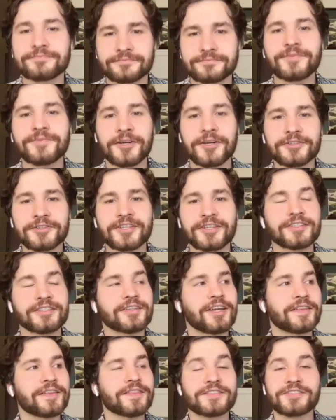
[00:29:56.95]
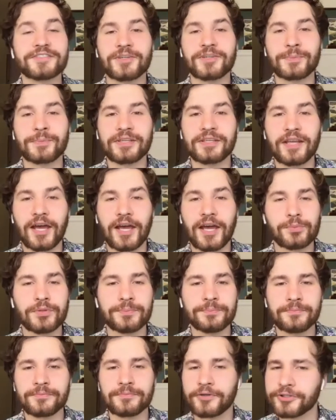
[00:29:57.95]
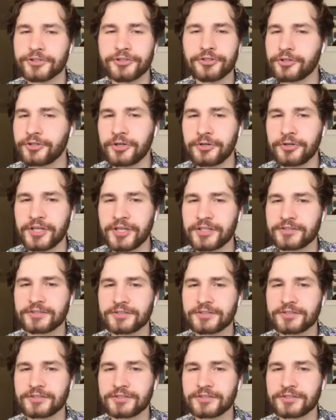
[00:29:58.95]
Okay. And this is going to be an album, or you don't know yet?